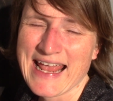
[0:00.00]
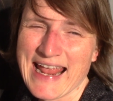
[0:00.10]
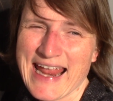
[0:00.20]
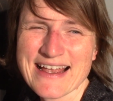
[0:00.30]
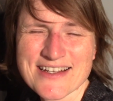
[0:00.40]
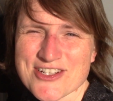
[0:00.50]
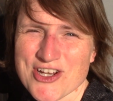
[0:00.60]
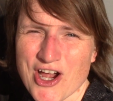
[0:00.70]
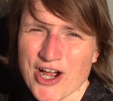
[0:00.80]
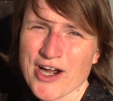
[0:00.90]
and
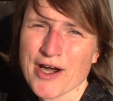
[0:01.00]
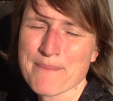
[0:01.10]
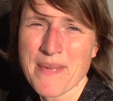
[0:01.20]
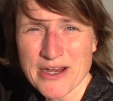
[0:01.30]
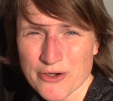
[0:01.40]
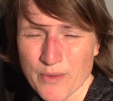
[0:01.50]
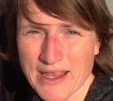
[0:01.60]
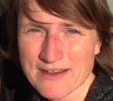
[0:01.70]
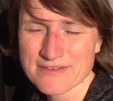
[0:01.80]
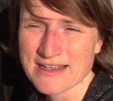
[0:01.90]
our
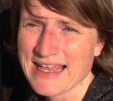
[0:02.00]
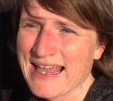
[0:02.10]
microwave